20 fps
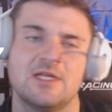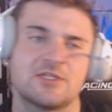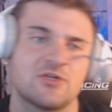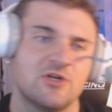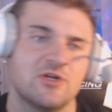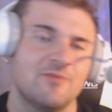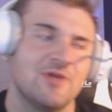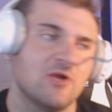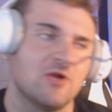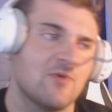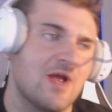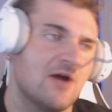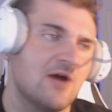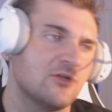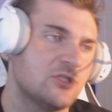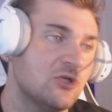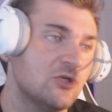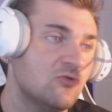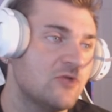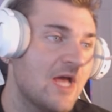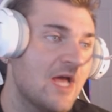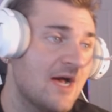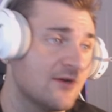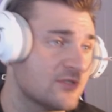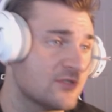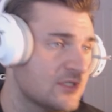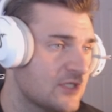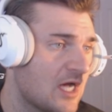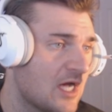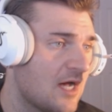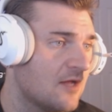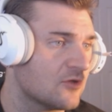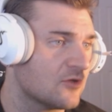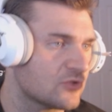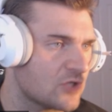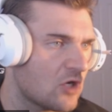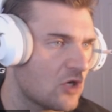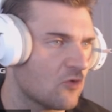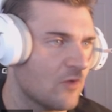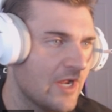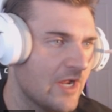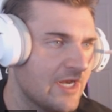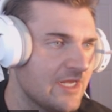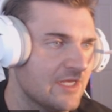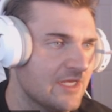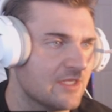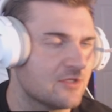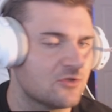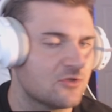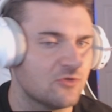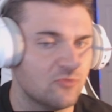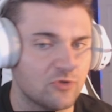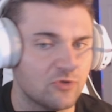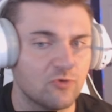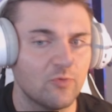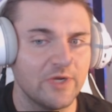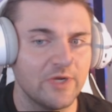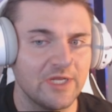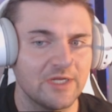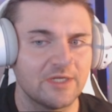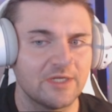going to be around $2,000 already through the week.